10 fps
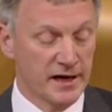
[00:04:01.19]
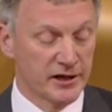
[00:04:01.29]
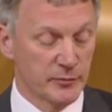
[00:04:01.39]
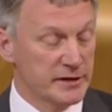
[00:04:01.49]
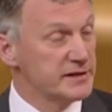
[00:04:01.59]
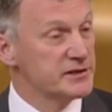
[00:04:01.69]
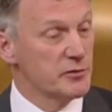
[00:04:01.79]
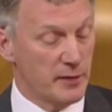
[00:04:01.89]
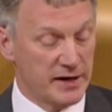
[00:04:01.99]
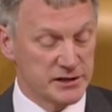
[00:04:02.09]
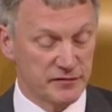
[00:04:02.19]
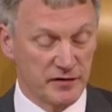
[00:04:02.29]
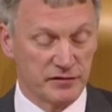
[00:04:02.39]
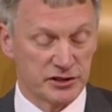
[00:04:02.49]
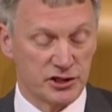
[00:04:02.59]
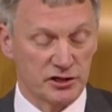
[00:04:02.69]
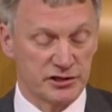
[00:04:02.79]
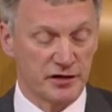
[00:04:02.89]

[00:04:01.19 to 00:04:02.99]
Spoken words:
committing to massive infrastructure